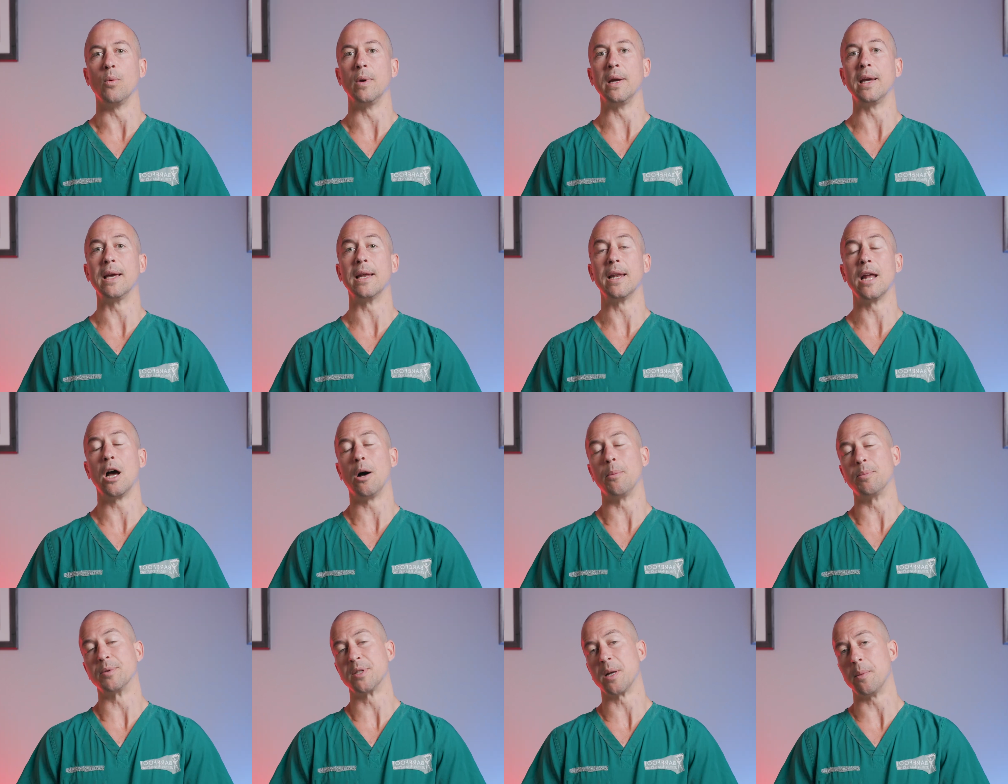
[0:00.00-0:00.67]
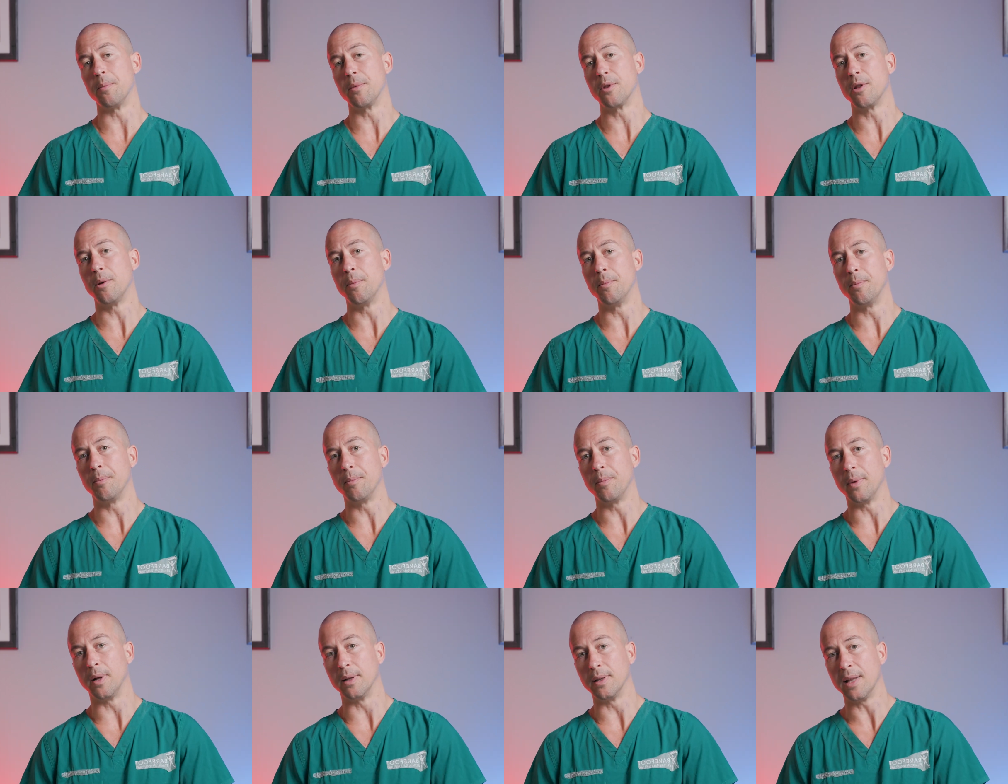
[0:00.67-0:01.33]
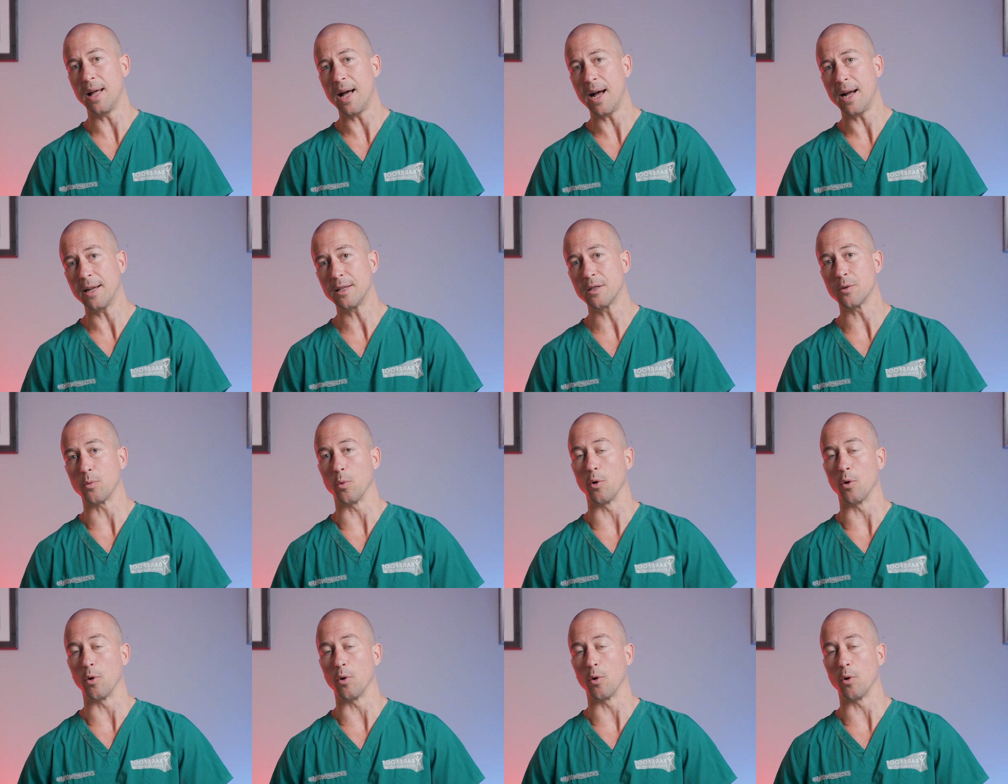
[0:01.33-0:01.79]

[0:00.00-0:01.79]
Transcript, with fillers: We can help some of them a lot.